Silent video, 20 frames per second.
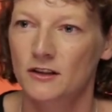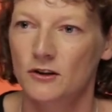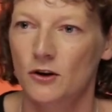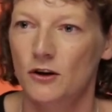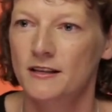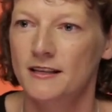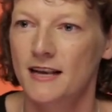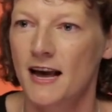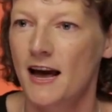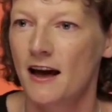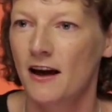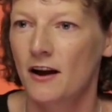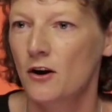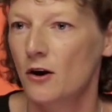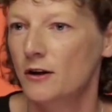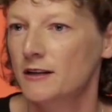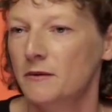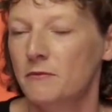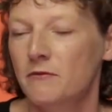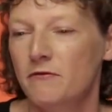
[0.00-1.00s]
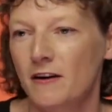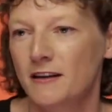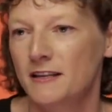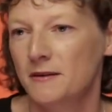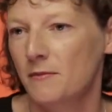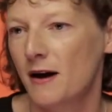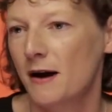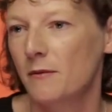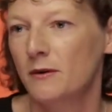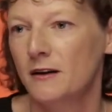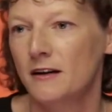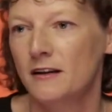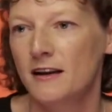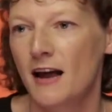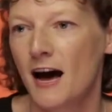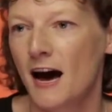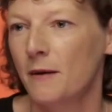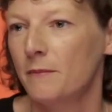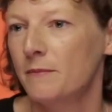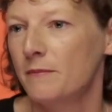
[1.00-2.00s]
So say, I know some friends of mine
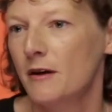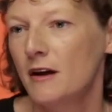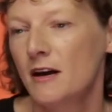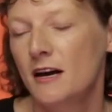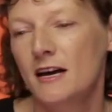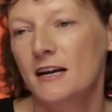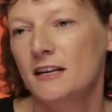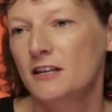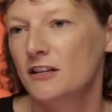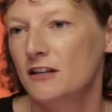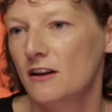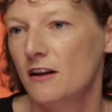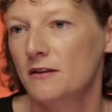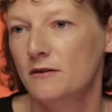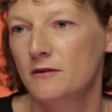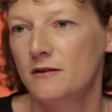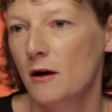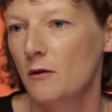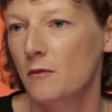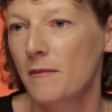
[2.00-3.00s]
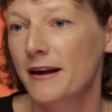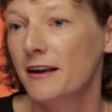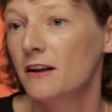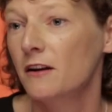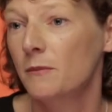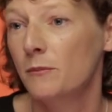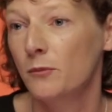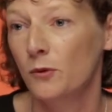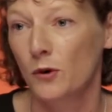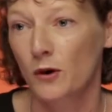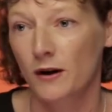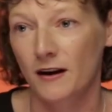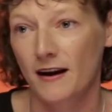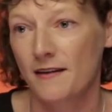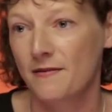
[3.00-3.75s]
they were making a book,